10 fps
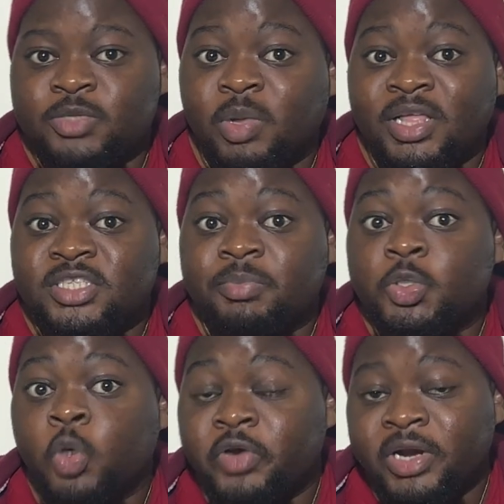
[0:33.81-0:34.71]
as well as
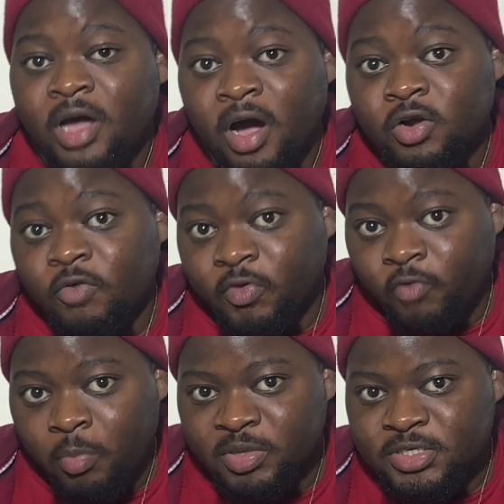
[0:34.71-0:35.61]
the Praetorian Guard
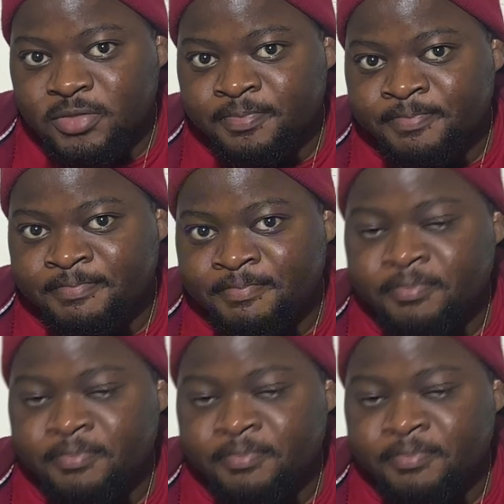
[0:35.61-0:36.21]
of the Romans.